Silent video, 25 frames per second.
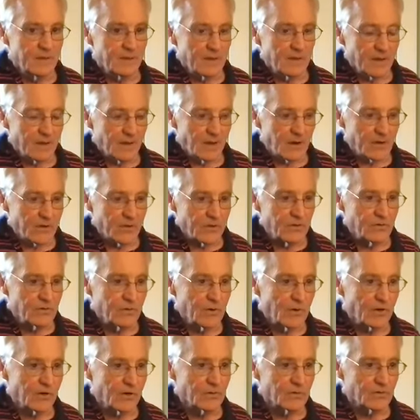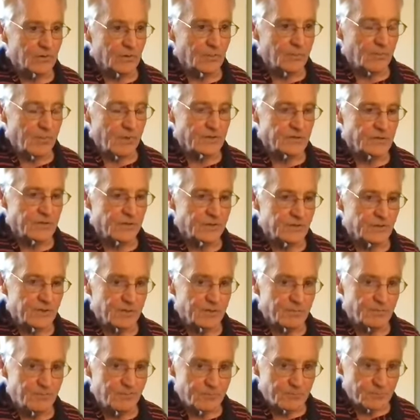are you basically
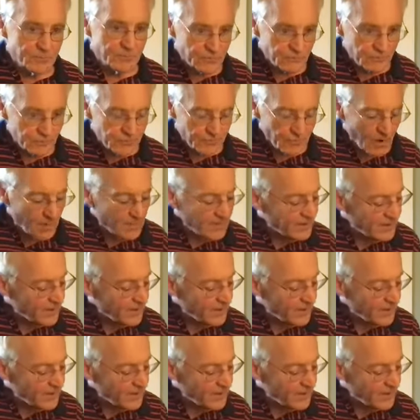strumming it